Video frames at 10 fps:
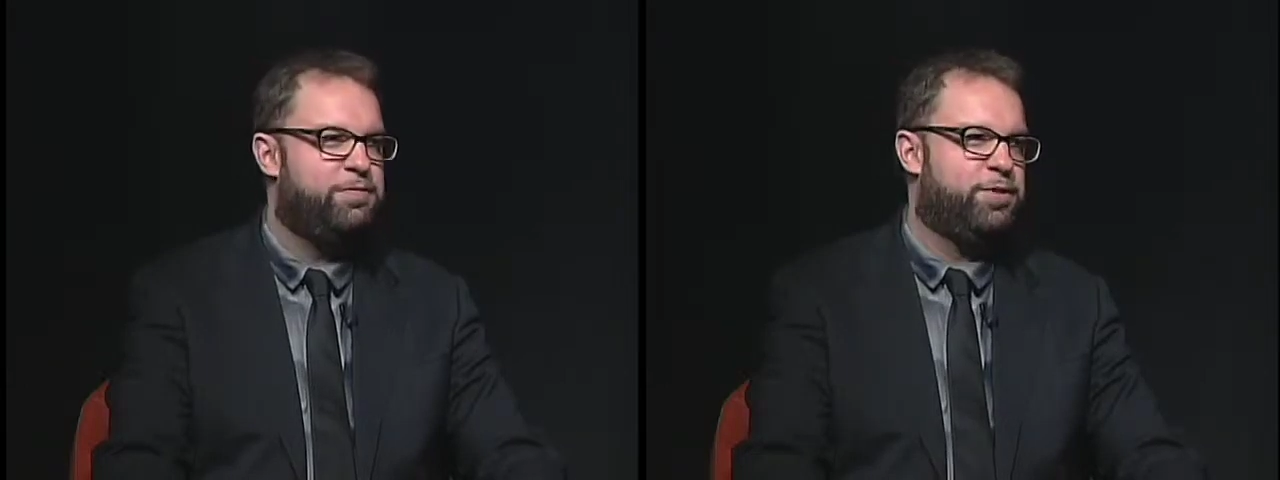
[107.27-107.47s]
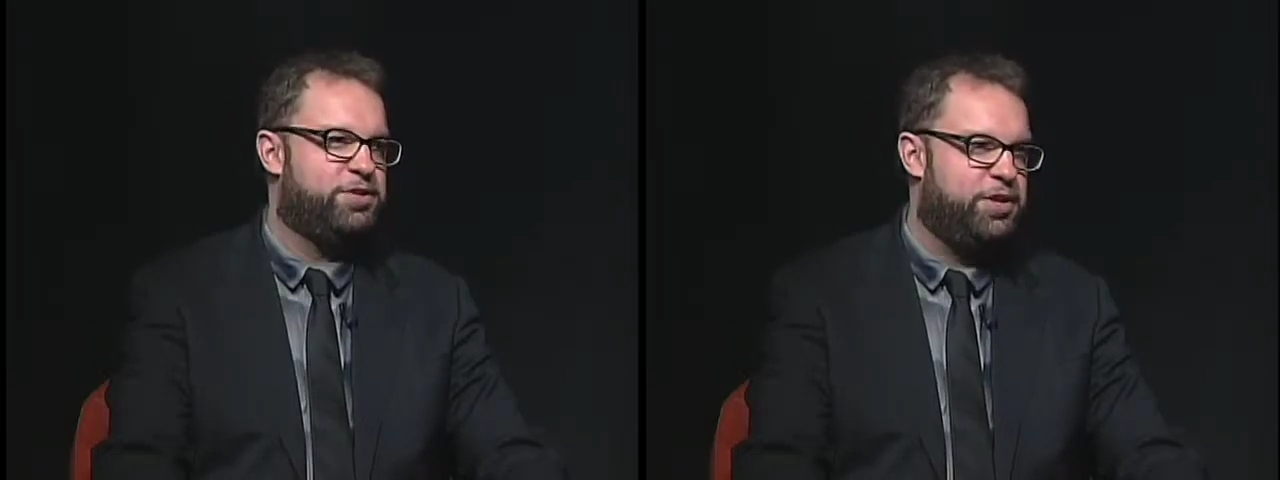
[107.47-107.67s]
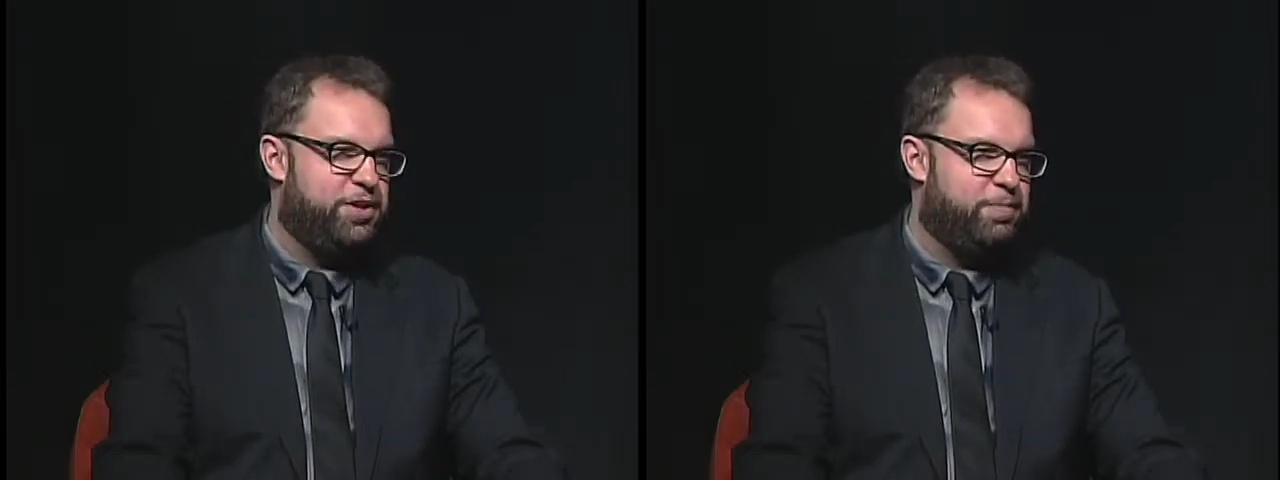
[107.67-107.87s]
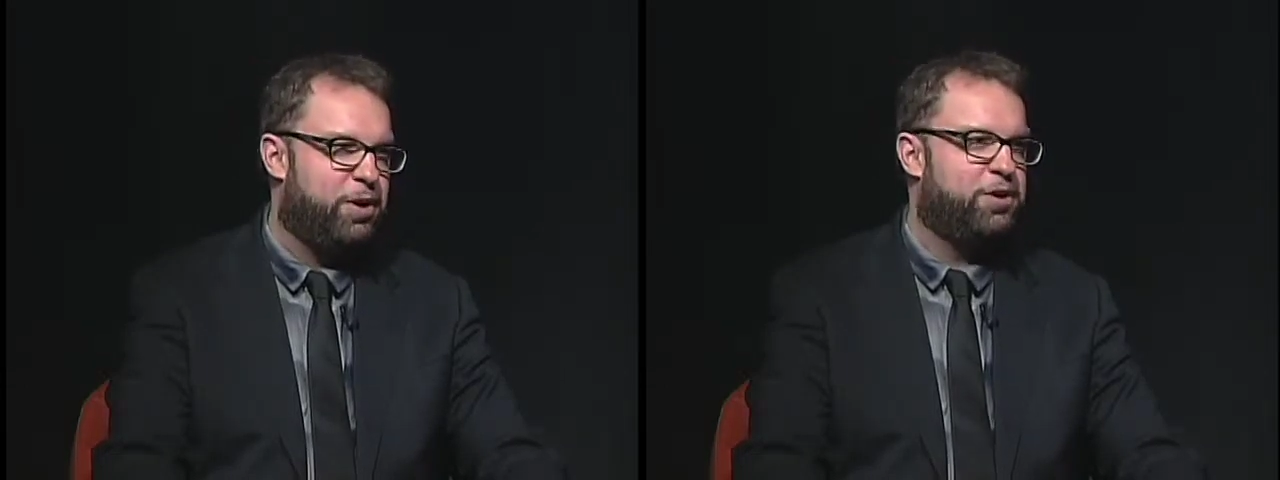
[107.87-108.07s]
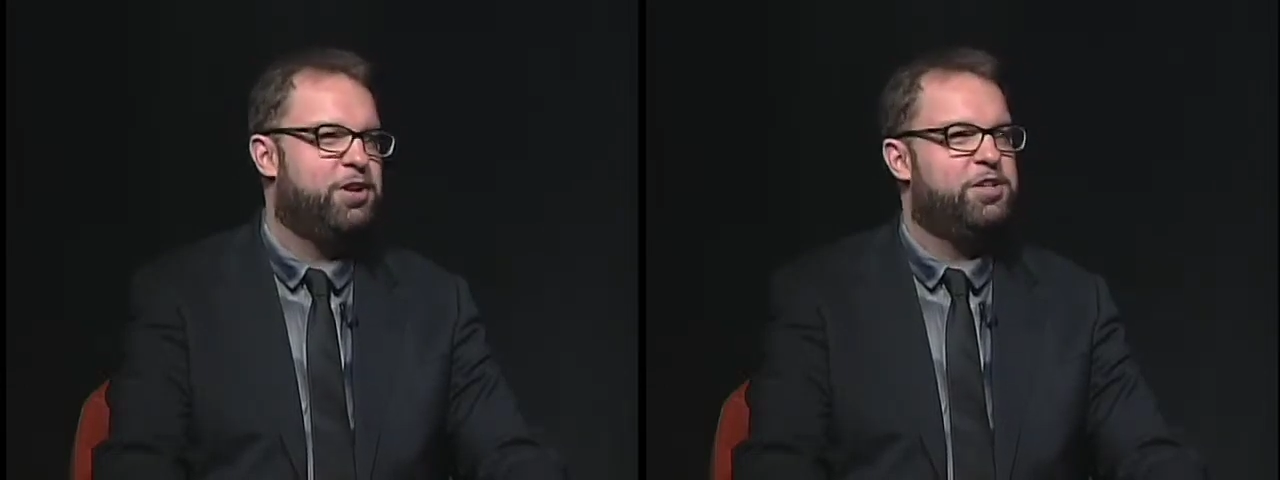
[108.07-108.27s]
first in their
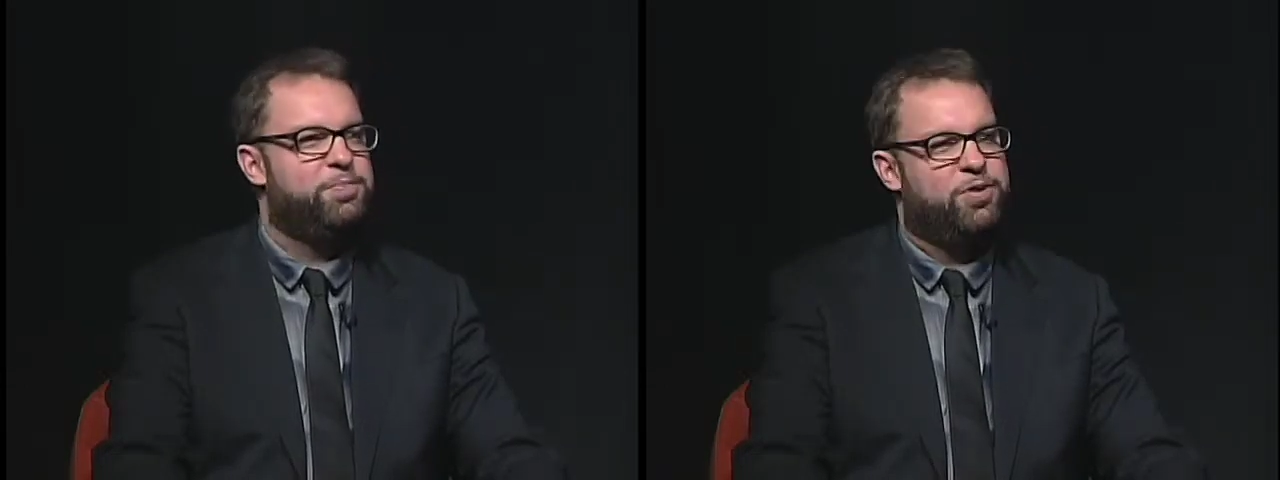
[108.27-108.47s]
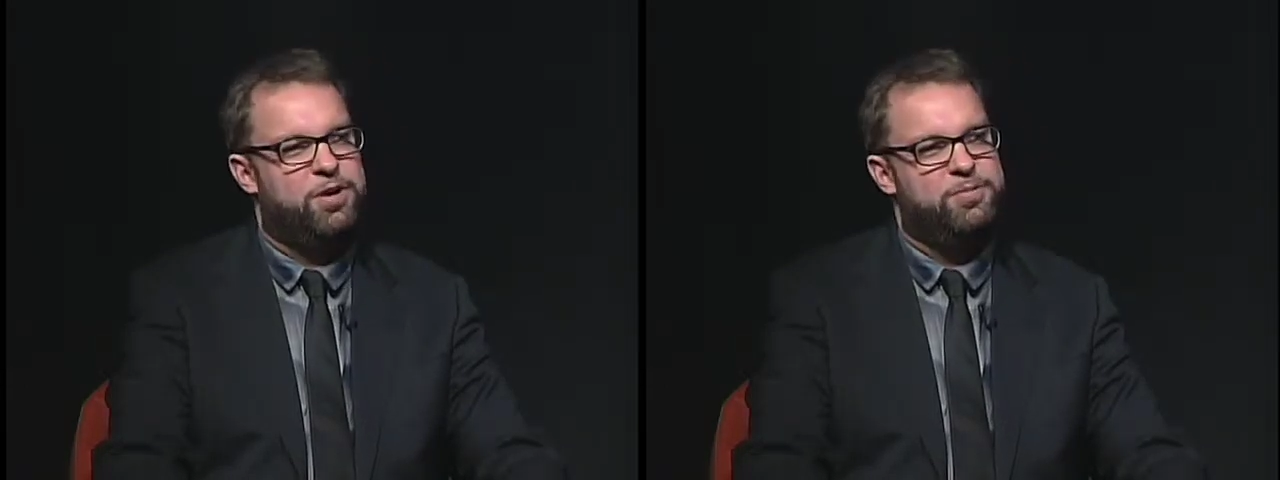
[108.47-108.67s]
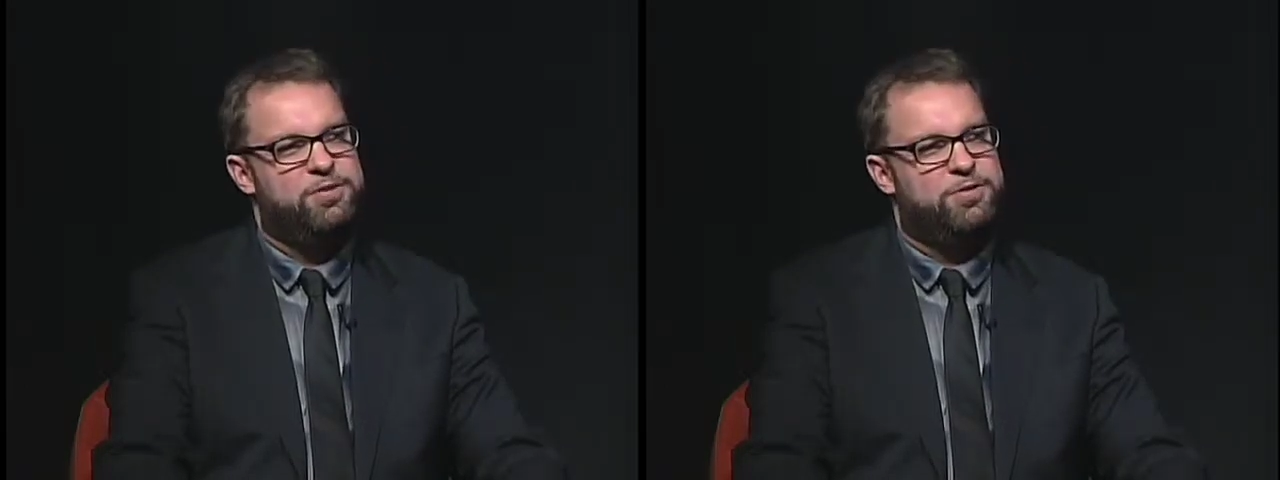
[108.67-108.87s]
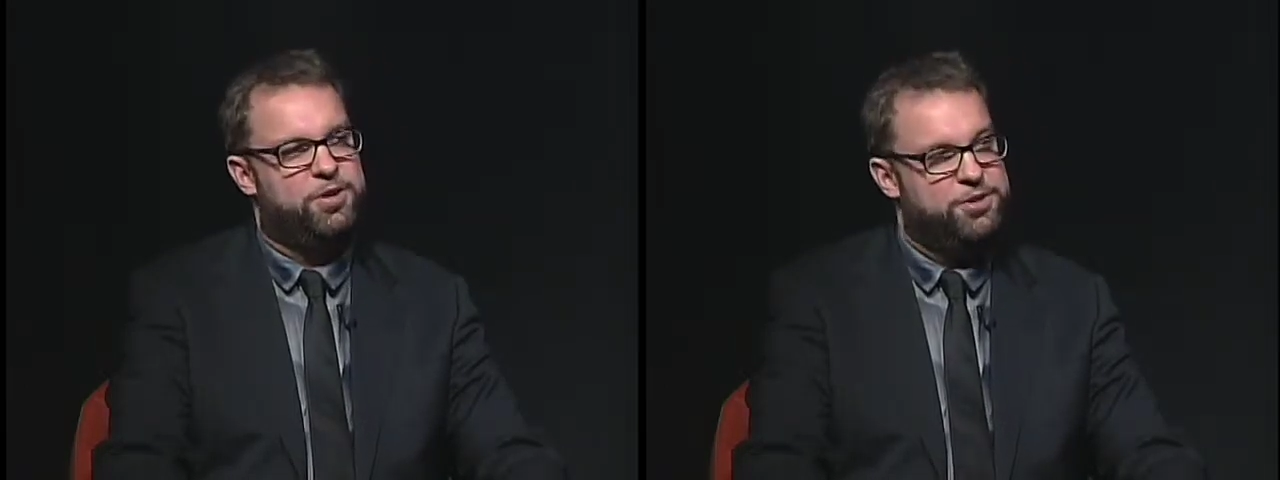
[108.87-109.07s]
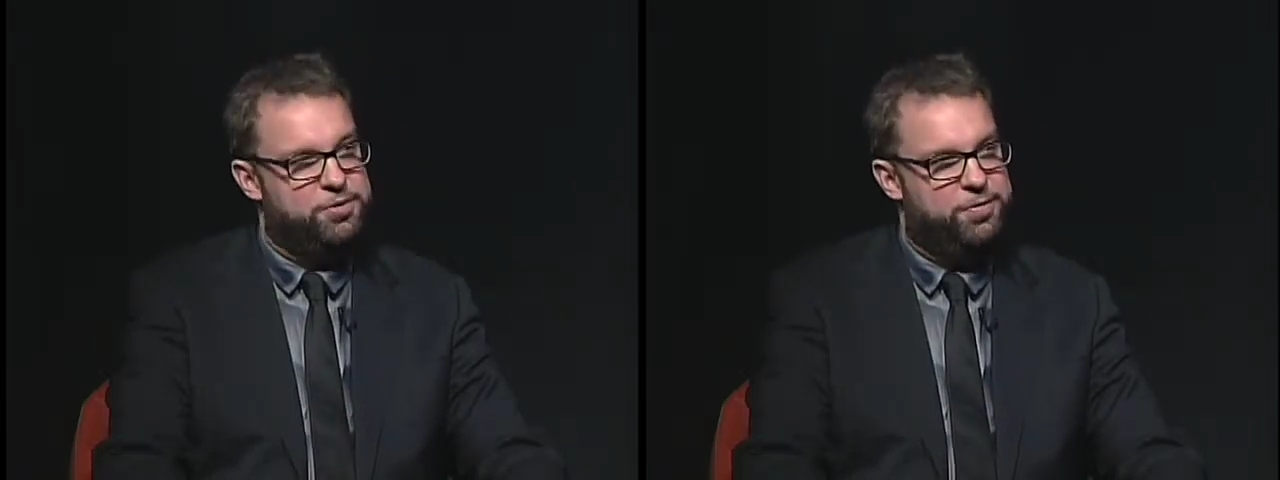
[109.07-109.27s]
marketing department,
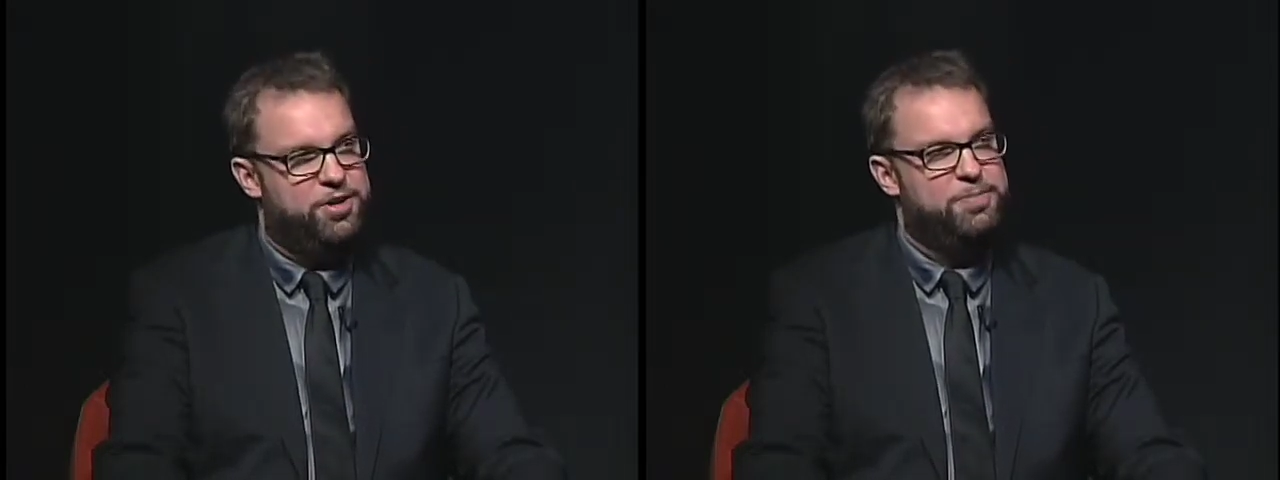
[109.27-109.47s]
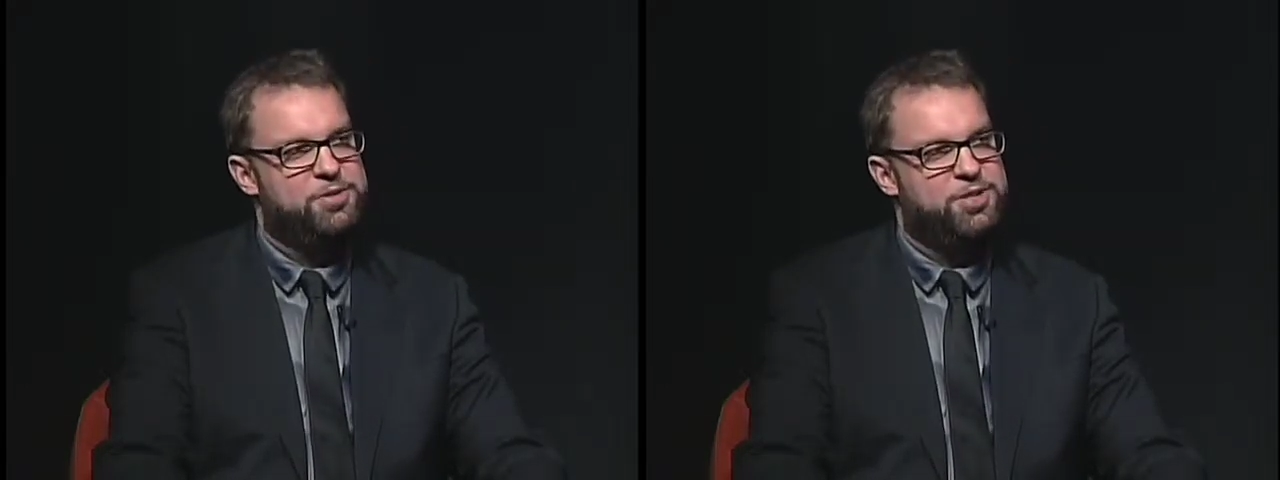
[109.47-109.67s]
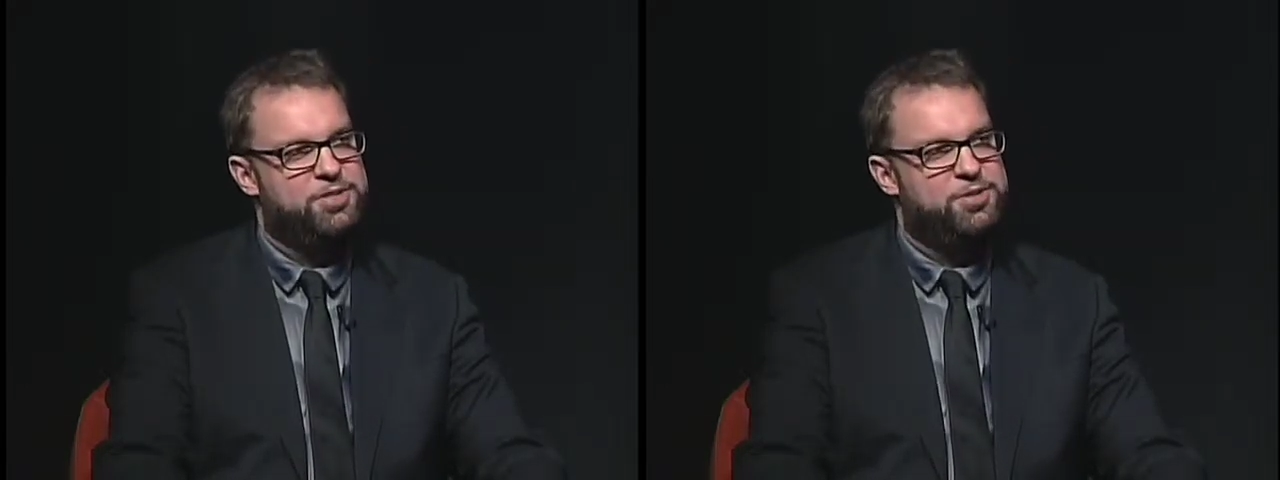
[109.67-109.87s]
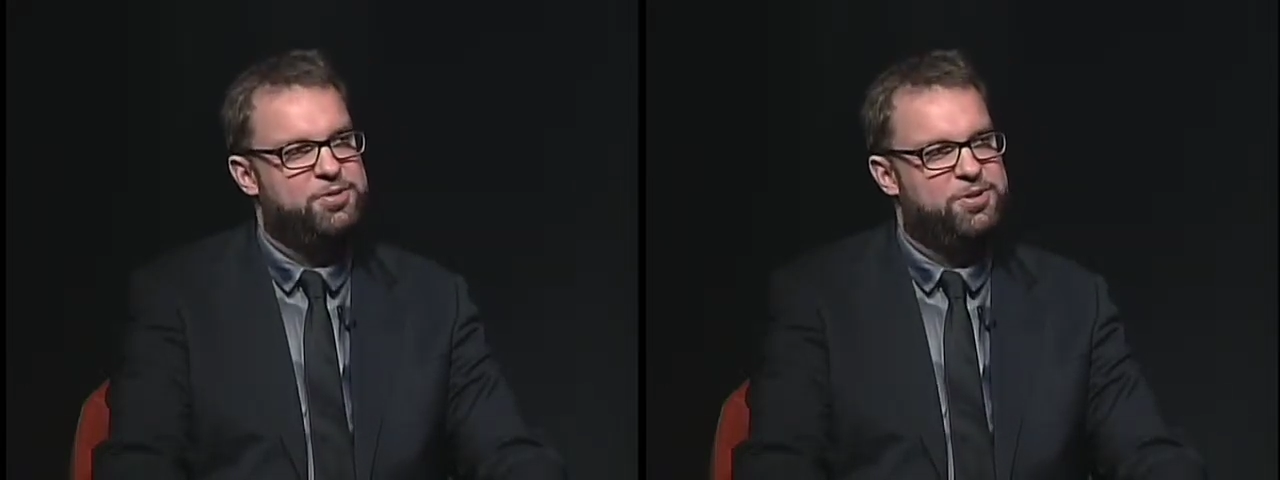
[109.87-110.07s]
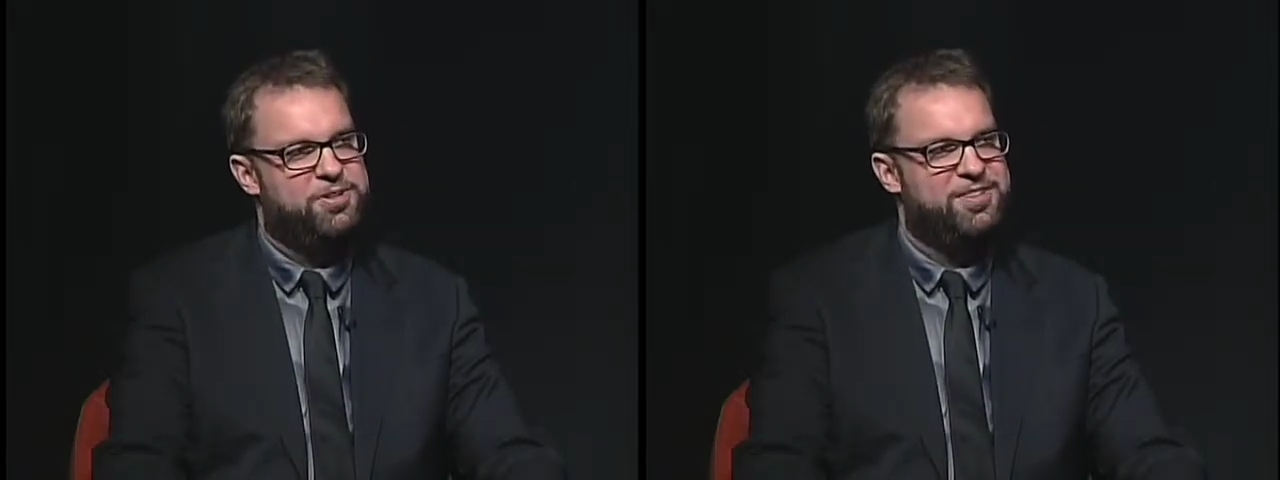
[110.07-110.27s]
also for their music
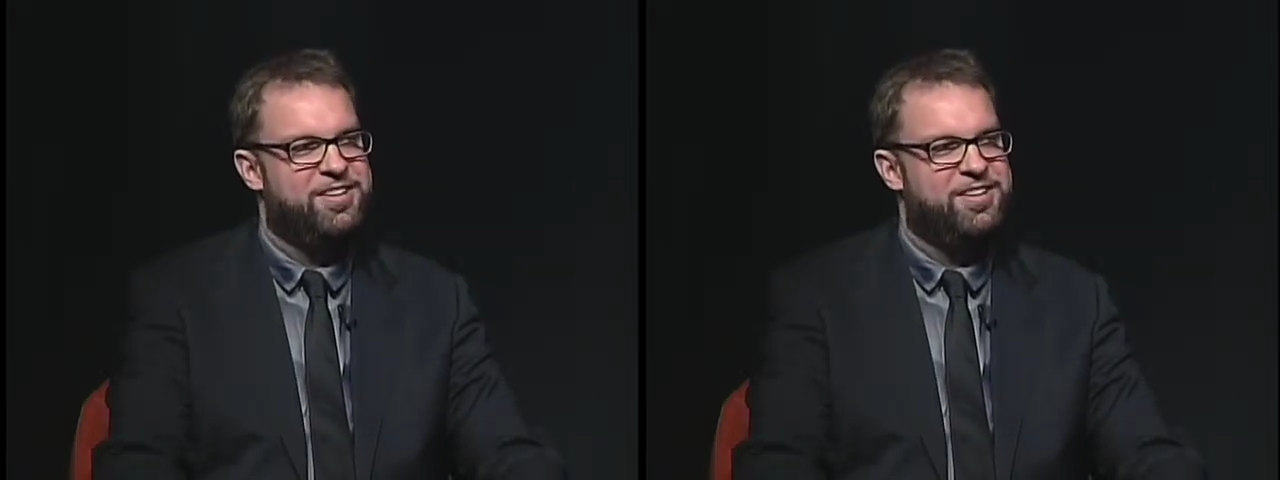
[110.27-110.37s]
school.